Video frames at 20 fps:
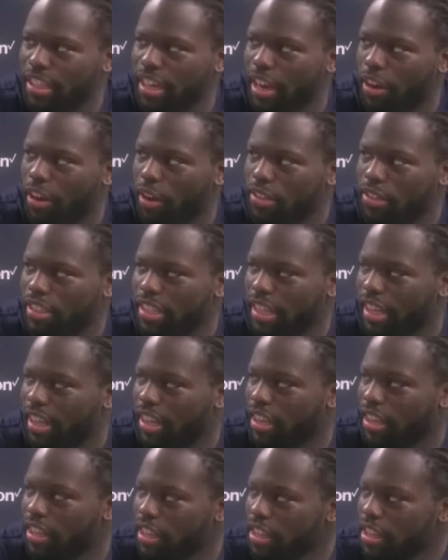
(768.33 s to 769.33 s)
I would
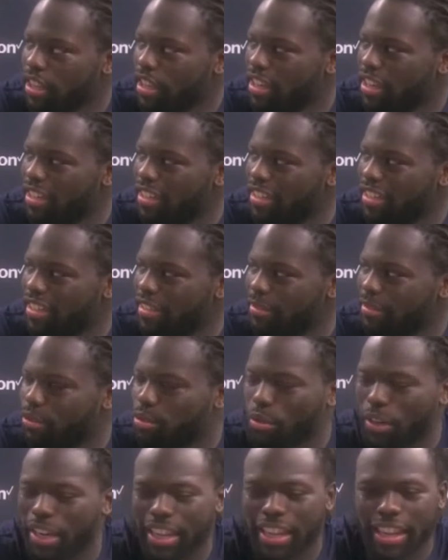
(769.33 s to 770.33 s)
say
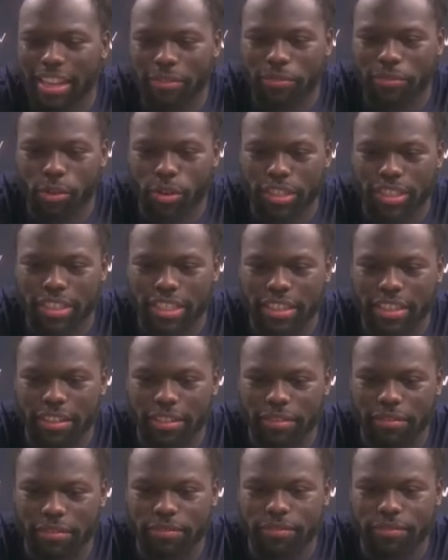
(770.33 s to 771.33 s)
28-14.